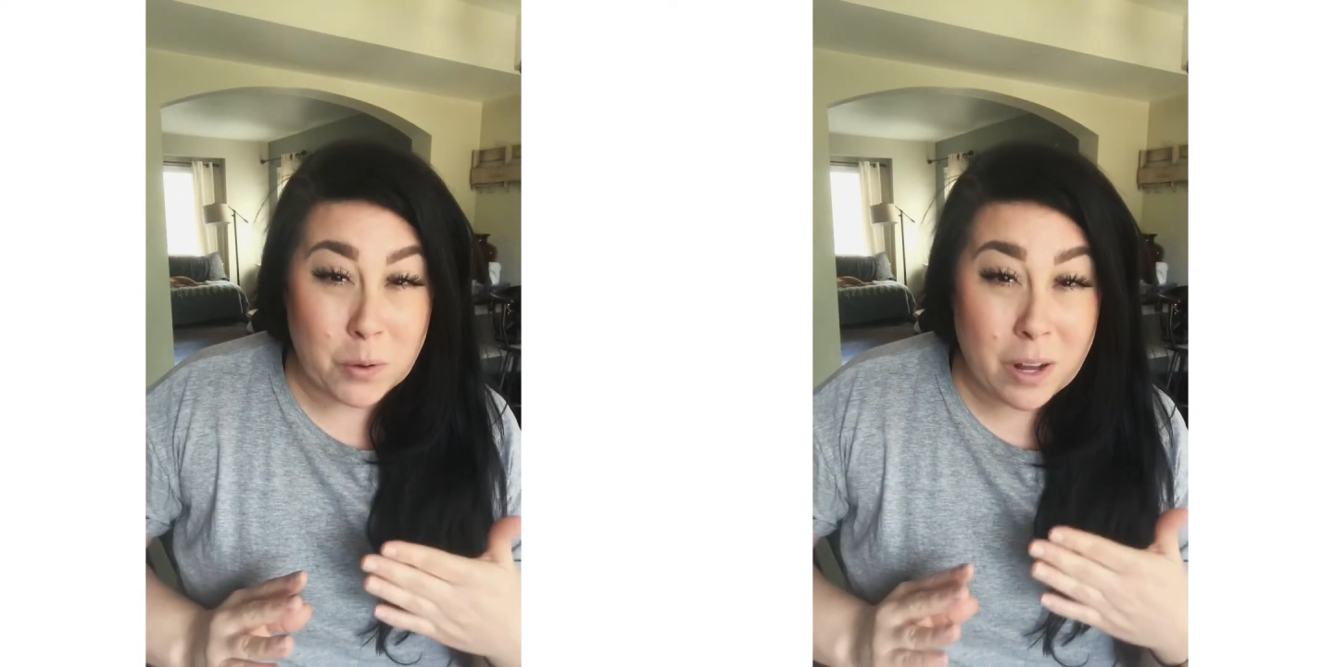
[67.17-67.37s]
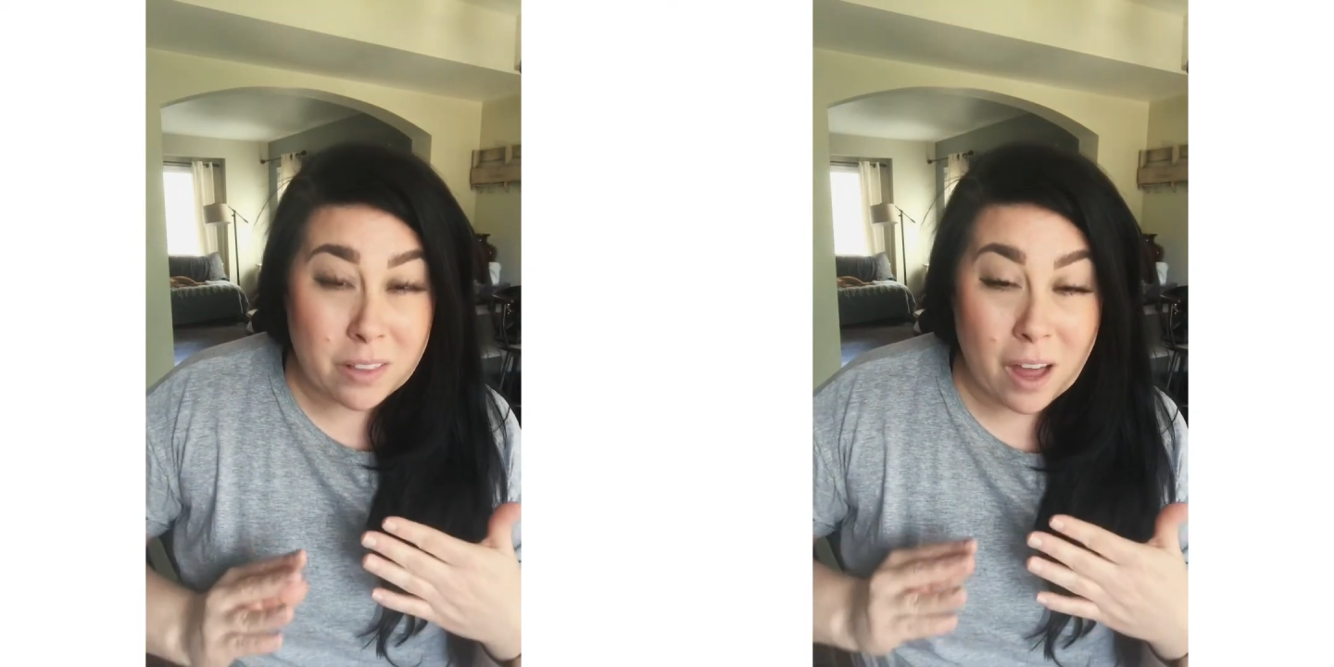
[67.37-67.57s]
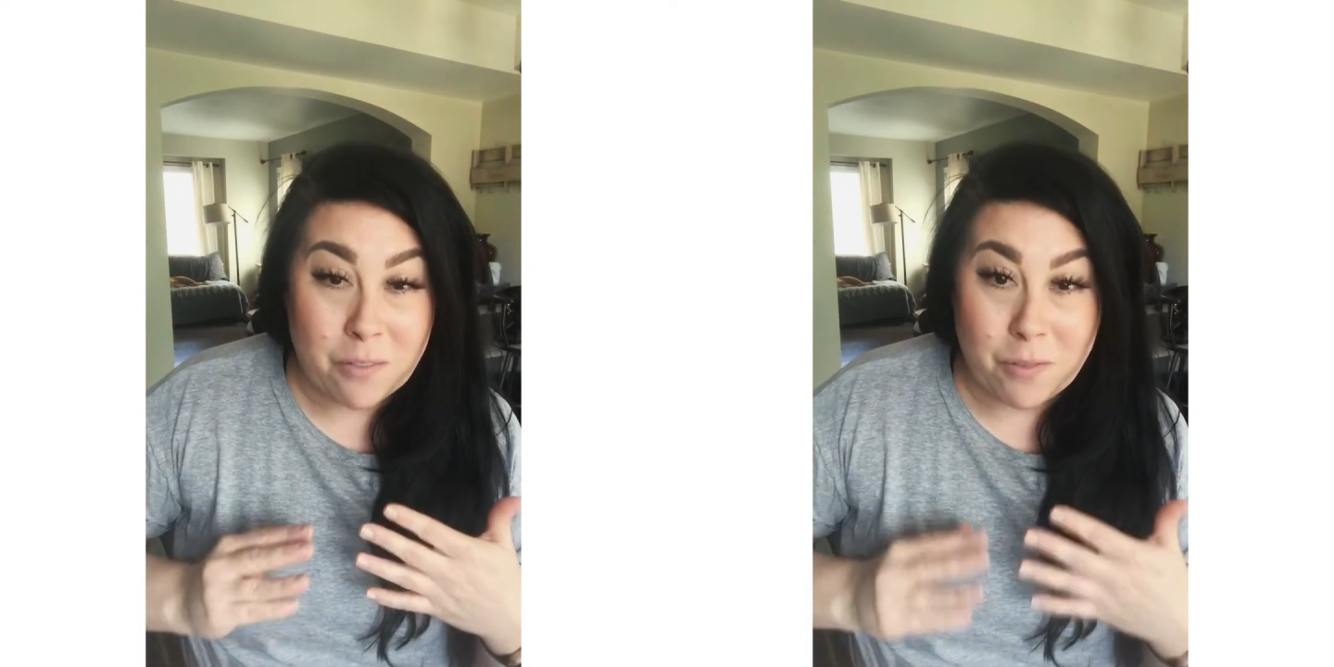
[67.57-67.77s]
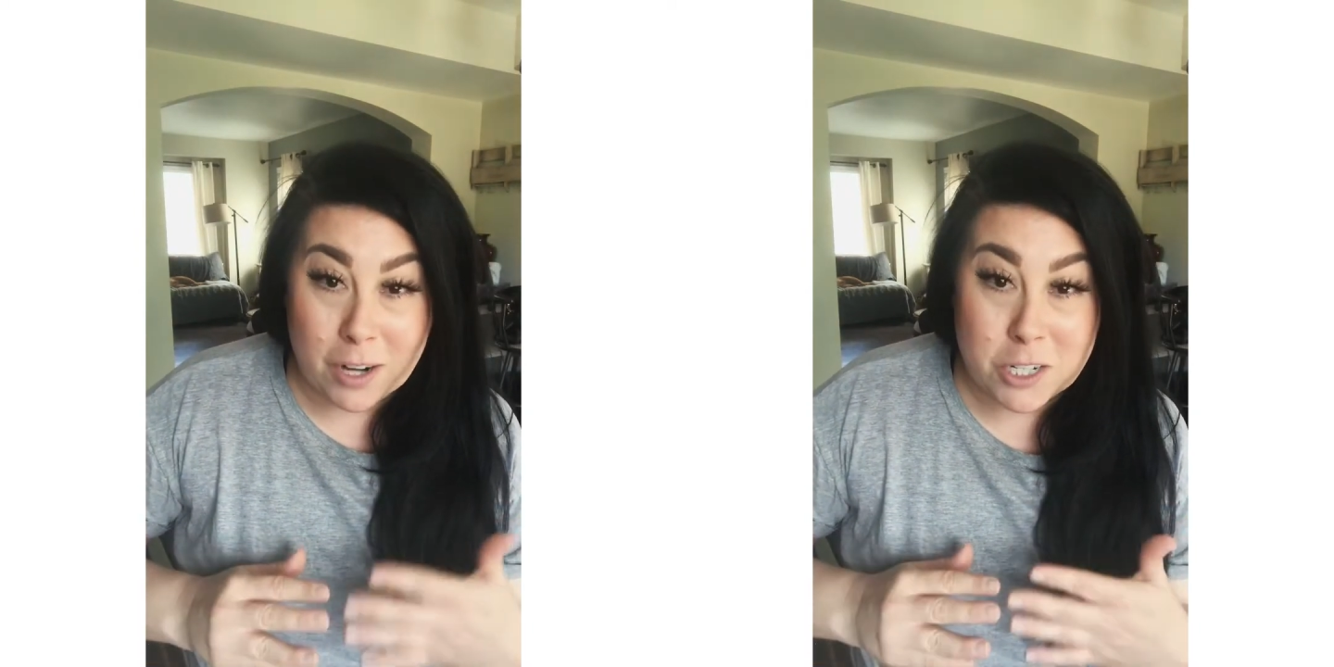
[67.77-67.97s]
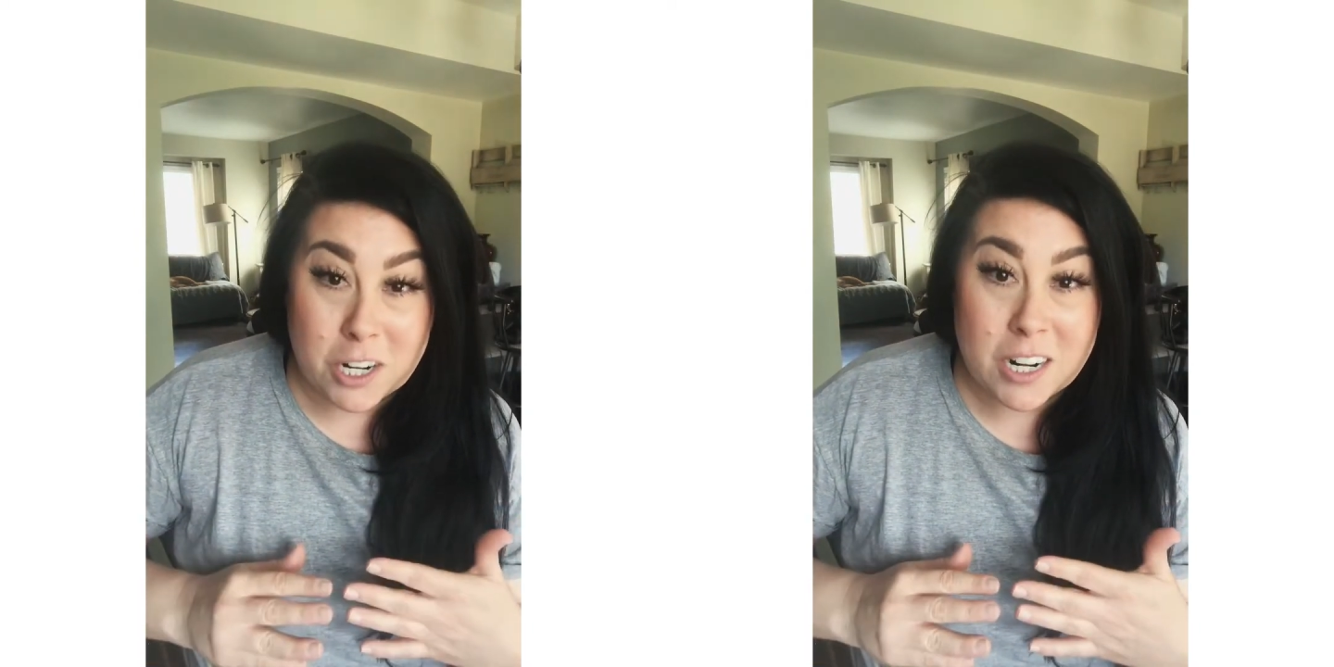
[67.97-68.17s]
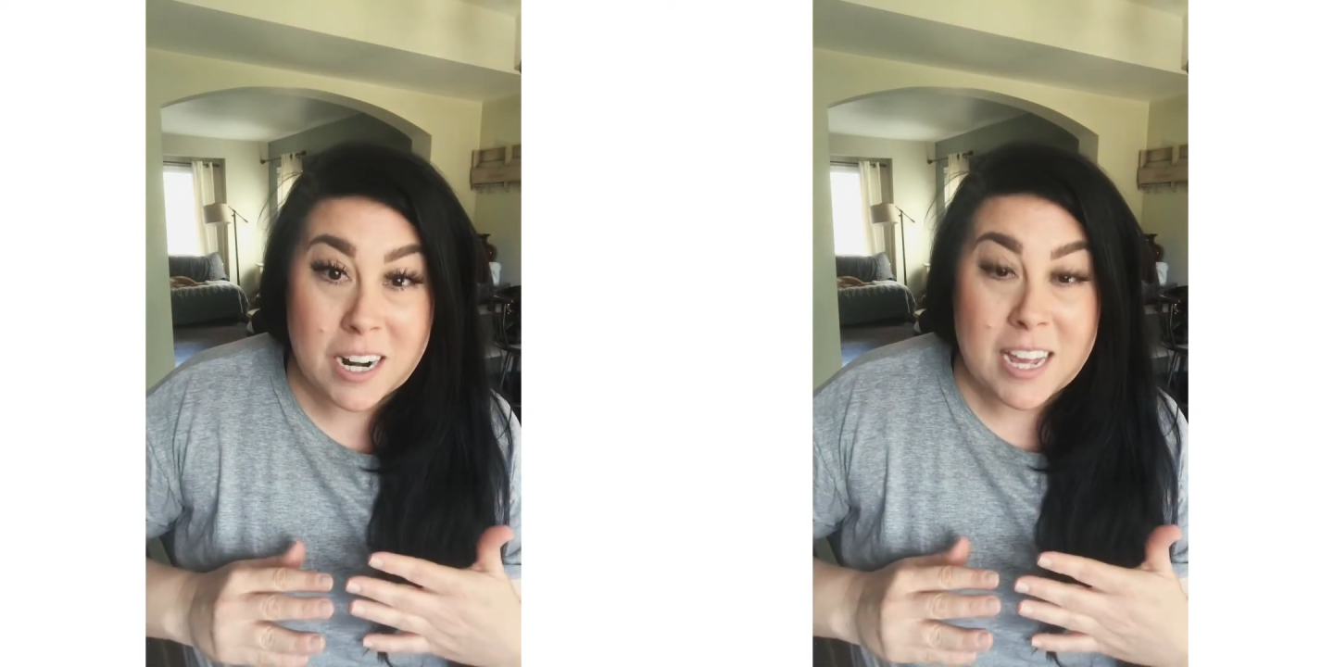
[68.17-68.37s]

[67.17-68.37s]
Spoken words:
a lot fresher.